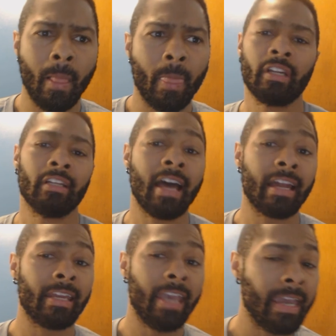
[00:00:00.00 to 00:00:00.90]
So in a
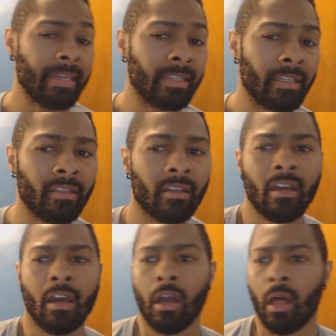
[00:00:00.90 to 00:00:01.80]
lot of cases,
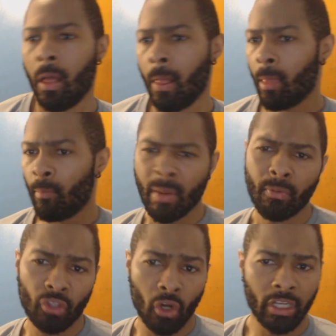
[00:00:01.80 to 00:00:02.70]

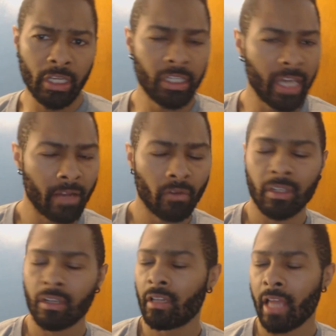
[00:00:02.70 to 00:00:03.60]
people start these
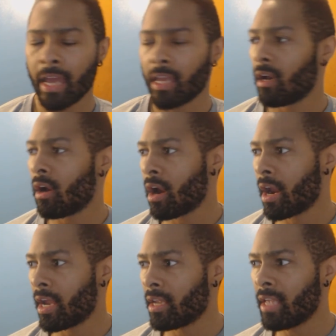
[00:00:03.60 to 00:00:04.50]
channels and they're like, all
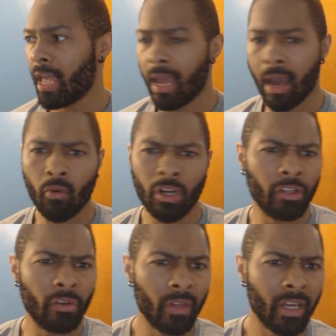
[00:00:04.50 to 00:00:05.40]
right, yeah, I
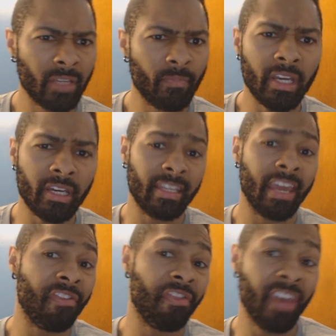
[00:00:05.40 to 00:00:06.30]
want to this, because
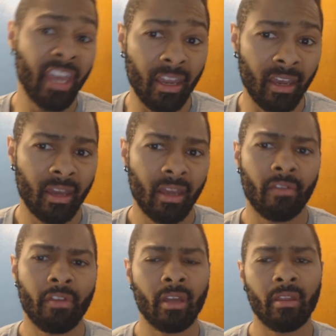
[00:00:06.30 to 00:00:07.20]
they think
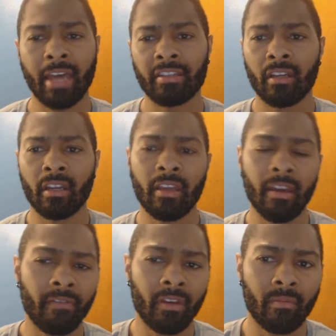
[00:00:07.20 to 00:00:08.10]
that that's going to
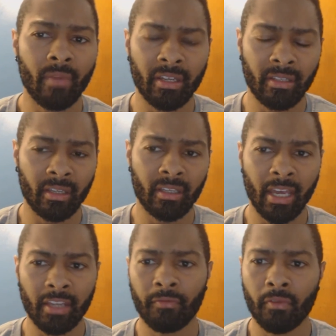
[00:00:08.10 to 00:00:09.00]
give them a
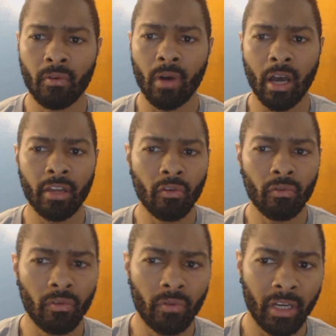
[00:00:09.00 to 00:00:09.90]
successful
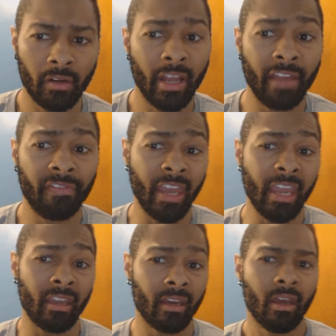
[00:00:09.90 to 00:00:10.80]
YouTube channel. They
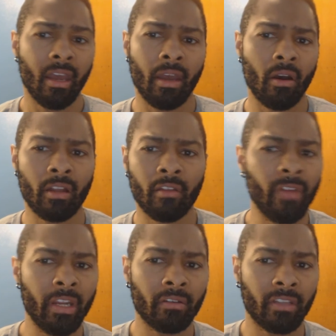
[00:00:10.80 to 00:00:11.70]
think the
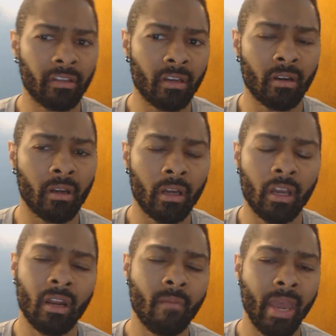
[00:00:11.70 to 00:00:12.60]
videos that they're
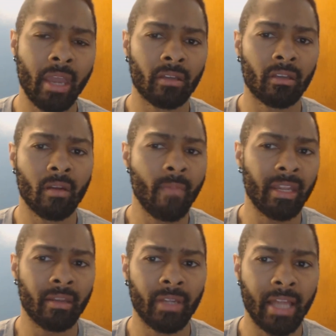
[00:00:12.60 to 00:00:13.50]
going to make is going to
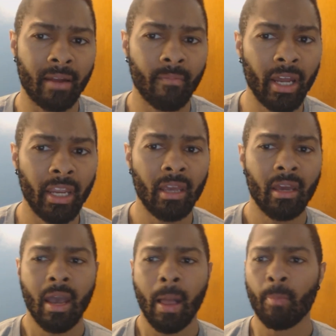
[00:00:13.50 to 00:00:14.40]
make them a lot of
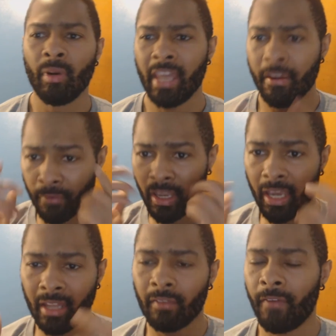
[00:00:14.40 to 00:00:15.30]
money, but they
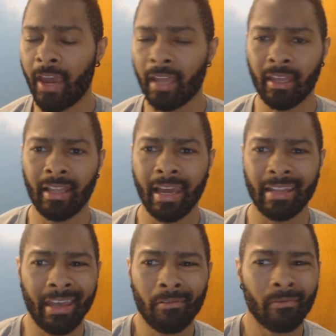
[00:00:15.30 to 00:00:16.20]
forget the fact that,
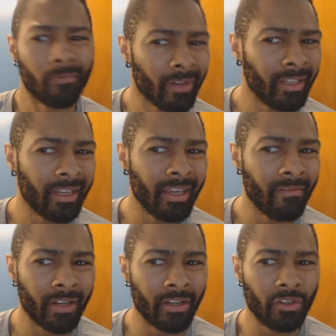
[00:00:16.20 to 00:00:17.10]
like, they don't really
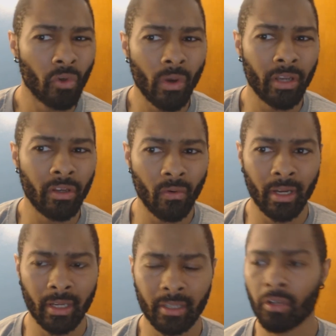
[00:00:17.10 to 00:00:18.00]
even enjoy doing it.